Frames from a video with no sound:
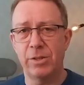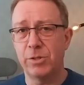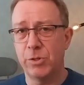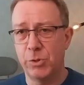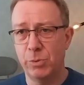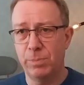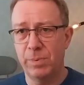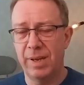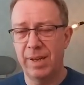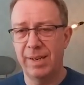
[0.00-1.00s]
a soup,
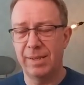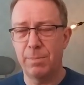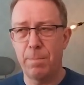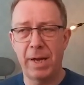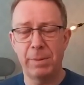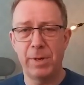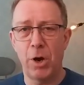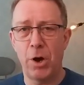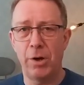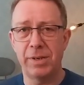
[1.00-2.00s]
and it might be
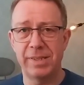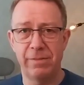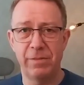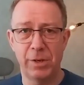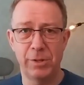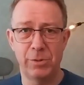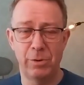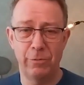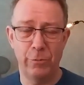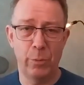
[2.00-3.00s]
hard and difficult to
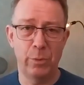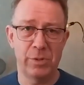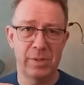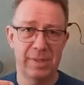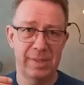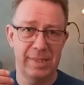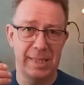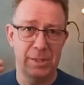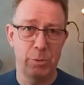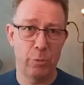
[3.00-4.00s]
enforce
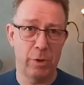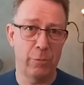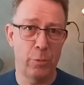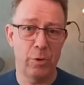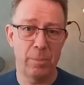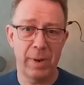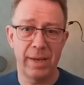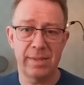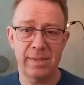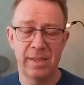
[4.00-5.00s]
62304
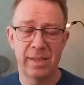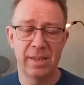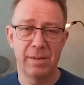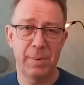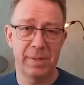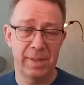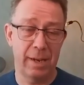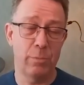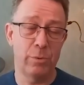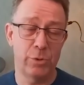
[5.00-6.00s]
compliance, but then
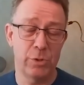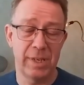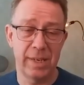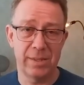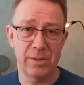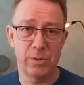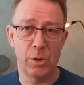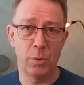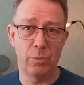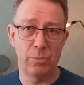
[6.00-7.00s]
I would suggest to go